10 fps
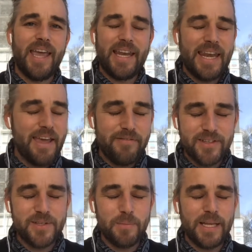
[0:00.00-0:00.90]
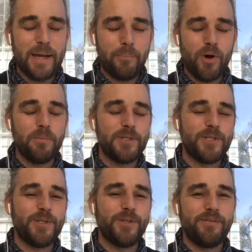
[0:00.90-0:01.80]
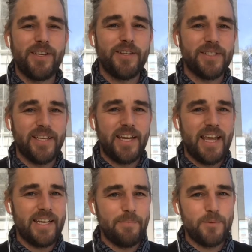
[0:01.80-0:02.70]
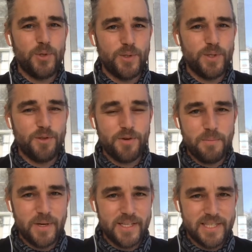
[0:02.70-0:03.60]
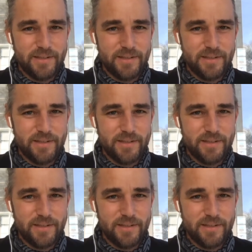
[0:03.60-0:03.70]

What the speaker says: Inevitably, I promise you, your videos are going to end up 2 to 3 minutes,